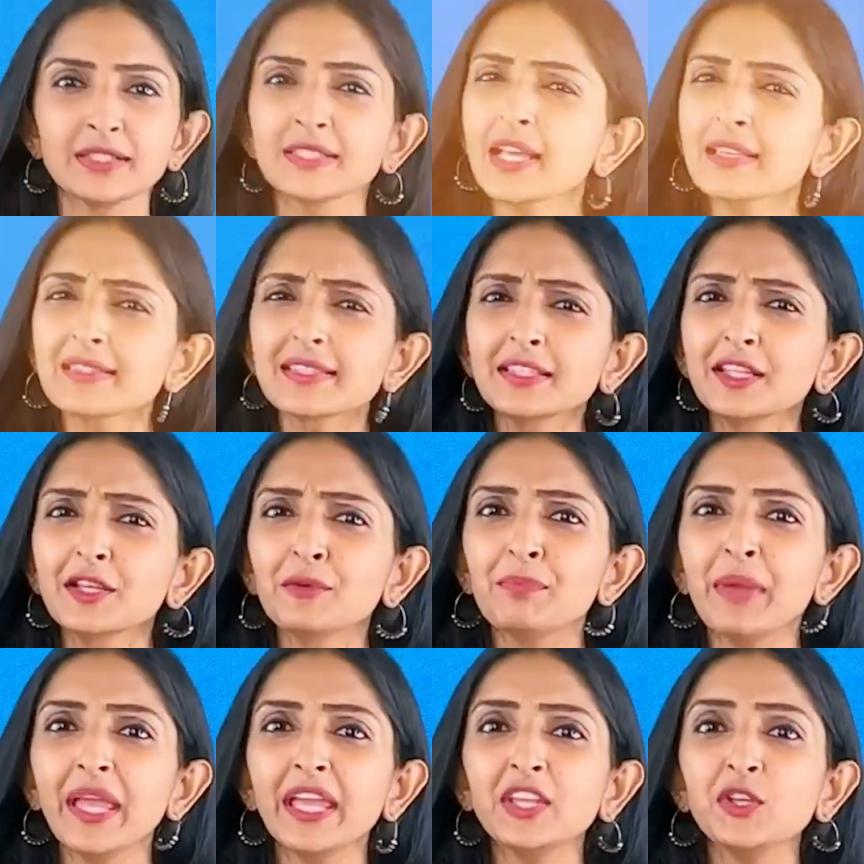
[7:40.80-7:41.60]
Doesn't
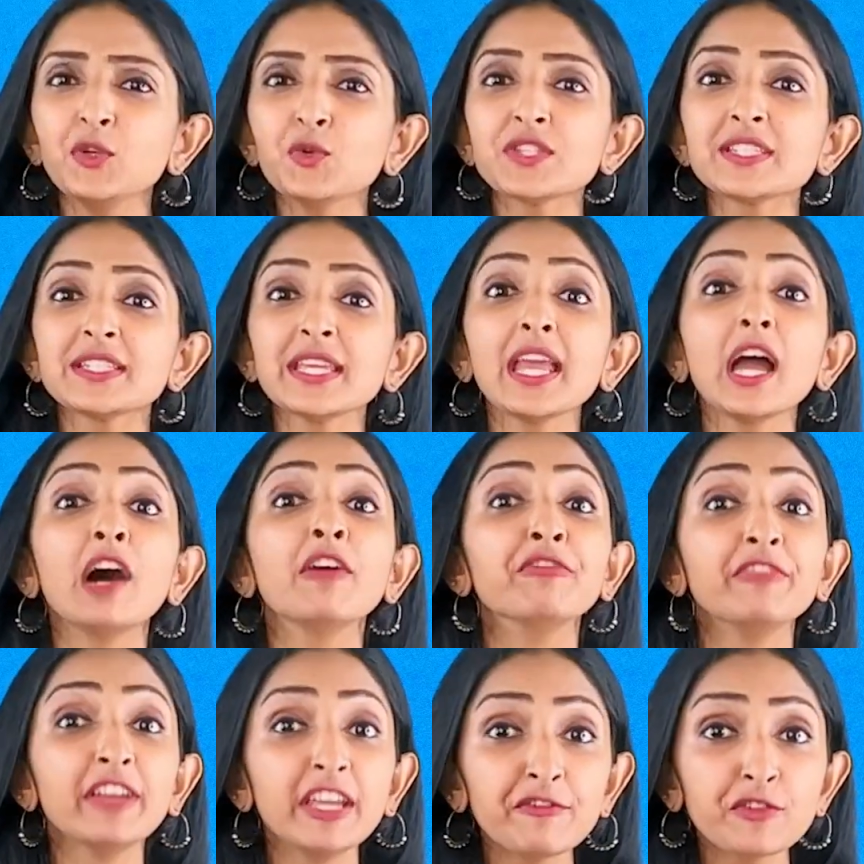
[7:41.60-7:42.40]
it make you stay
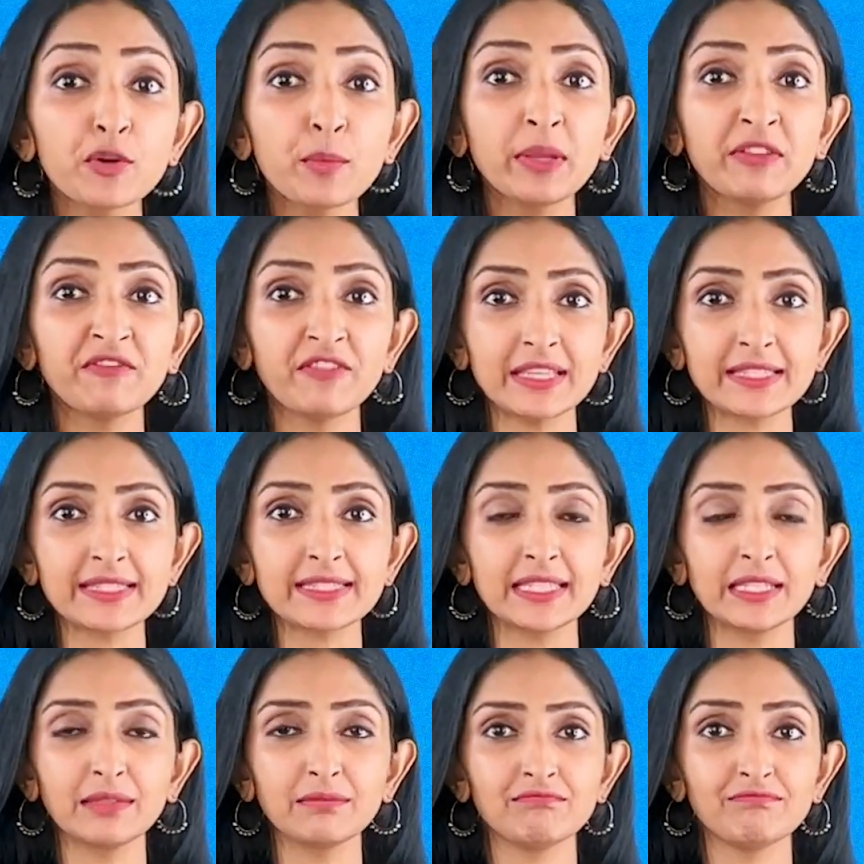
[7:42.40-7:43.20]
away from
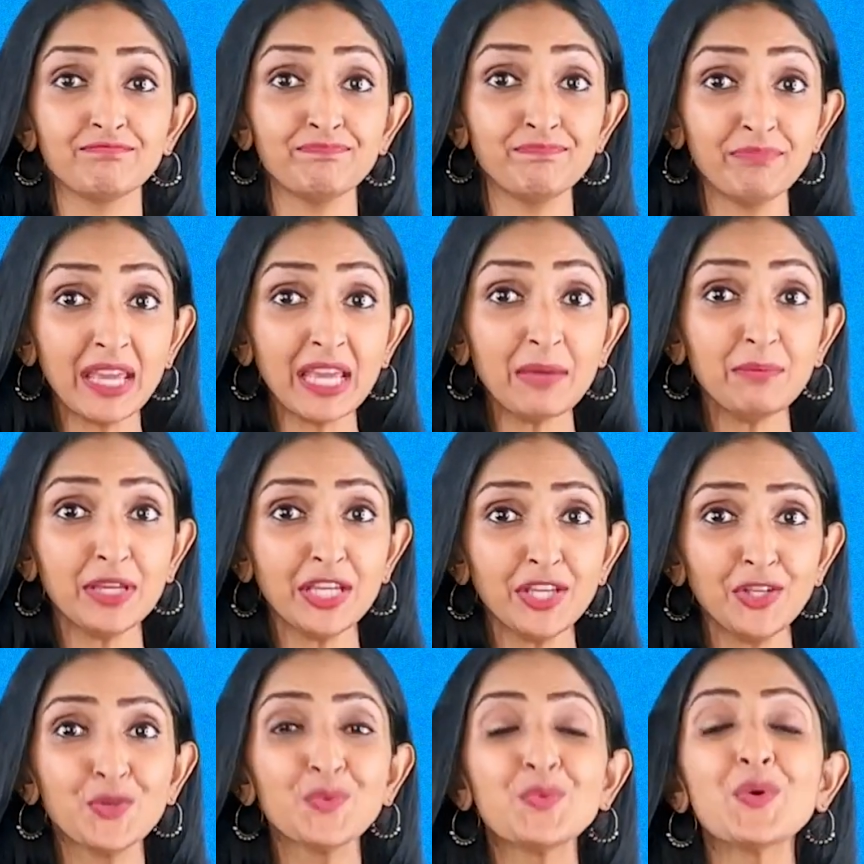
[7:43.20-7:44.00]
investing? Maybe
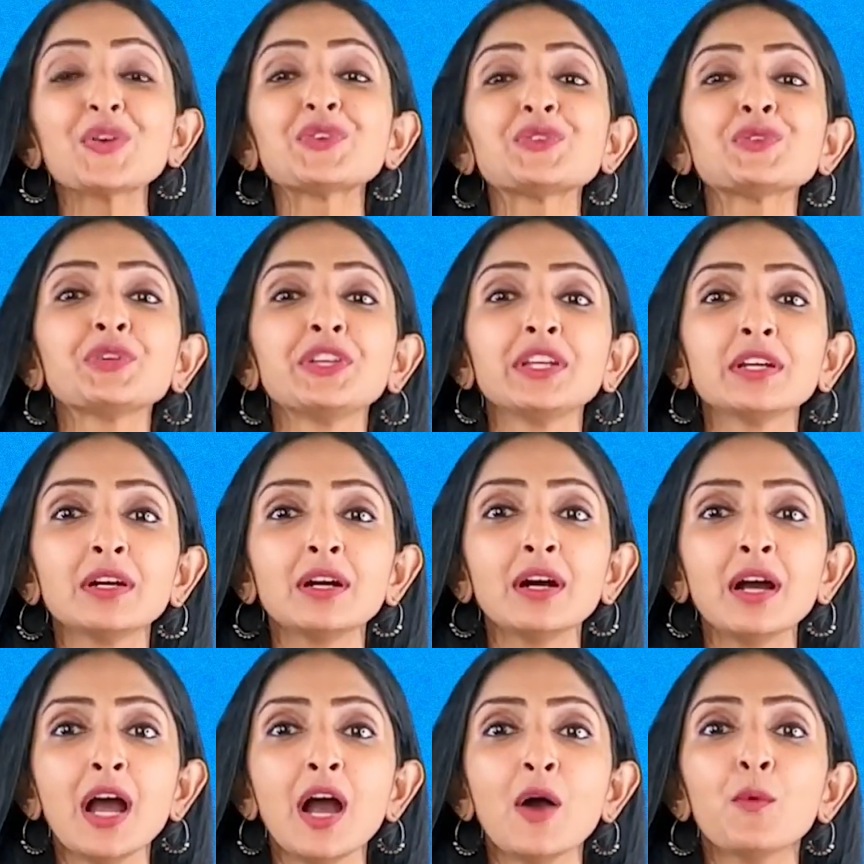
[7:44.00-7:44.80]
you want to
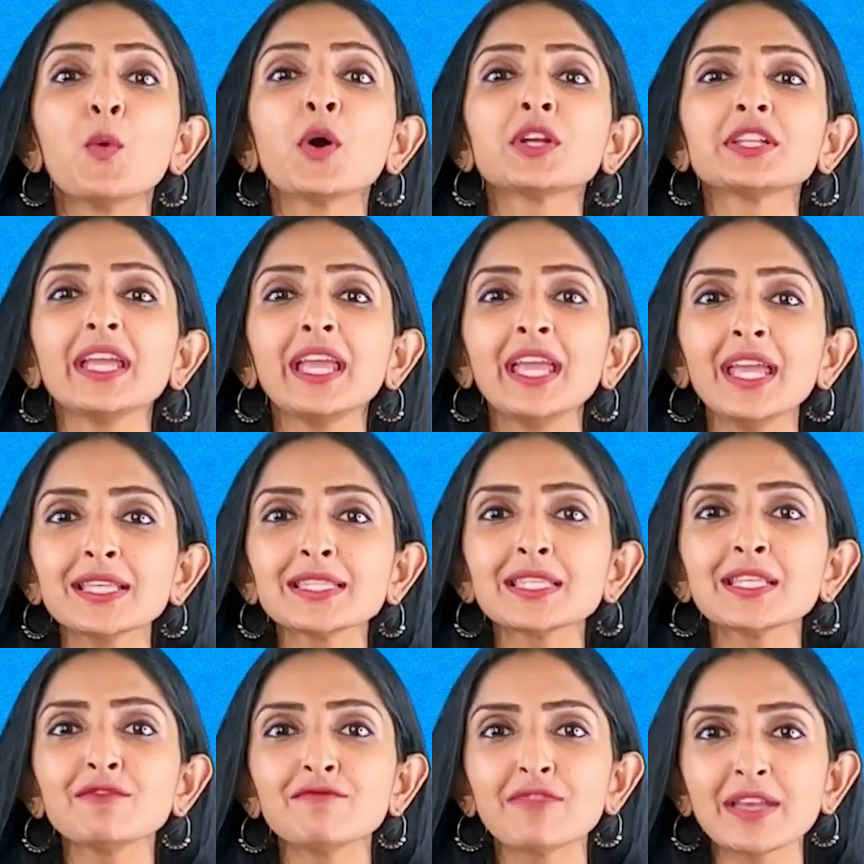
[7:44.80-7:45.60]
hear what
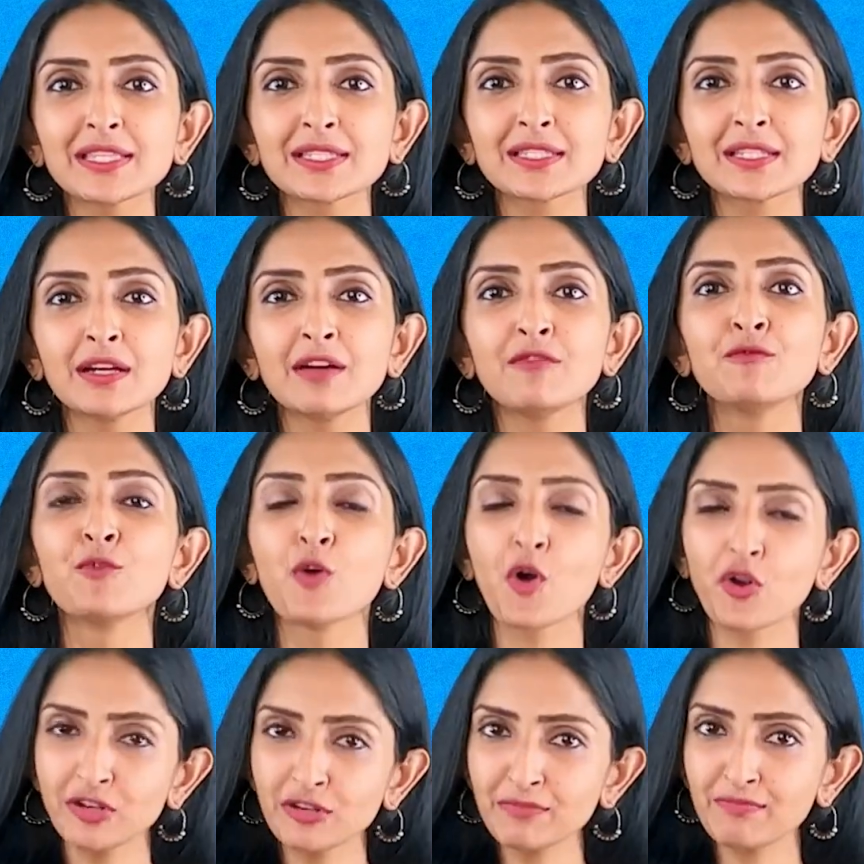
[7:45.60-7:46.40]
ace investor
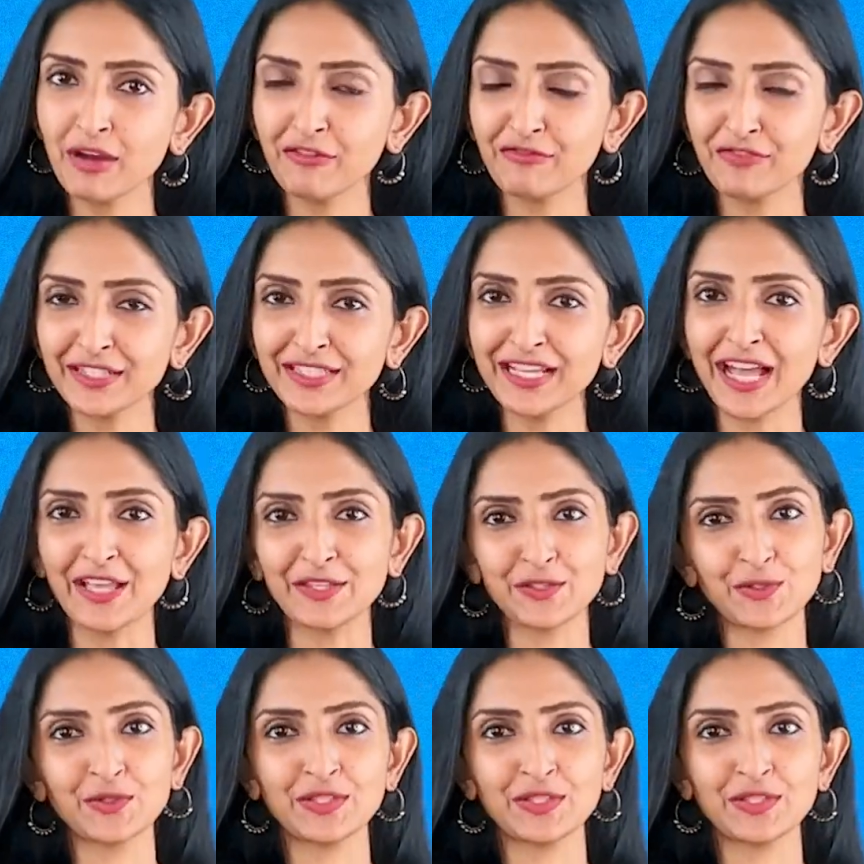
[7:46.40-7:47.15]
Warren Buffett has to